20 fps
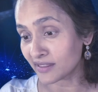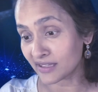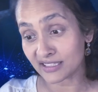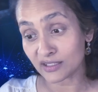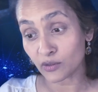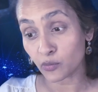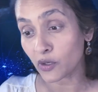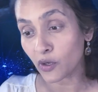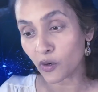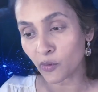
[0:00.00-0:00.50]
the
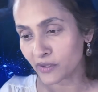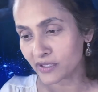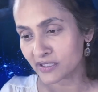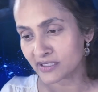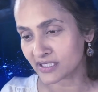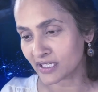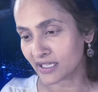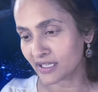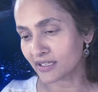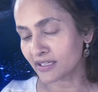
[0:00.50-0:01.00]
thing that we
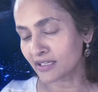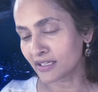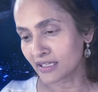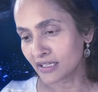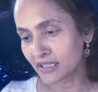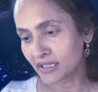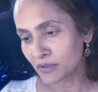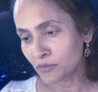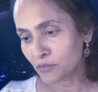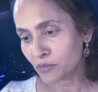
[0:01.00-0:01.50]
always did.
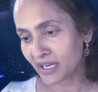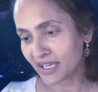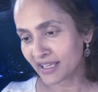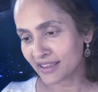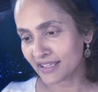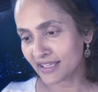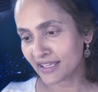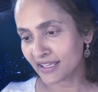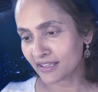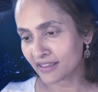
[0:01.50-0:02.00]

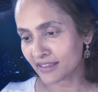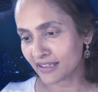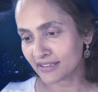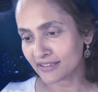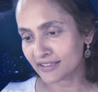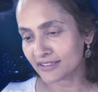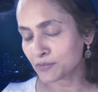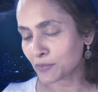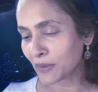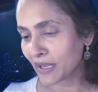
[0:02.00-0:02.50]
But I think
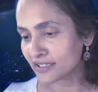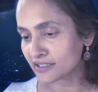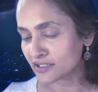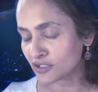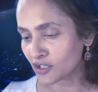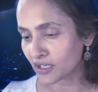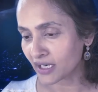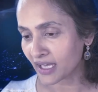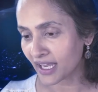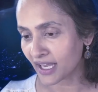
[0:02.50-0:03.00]
that this
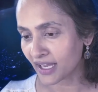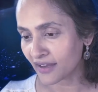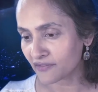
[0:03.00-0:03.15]
past year and a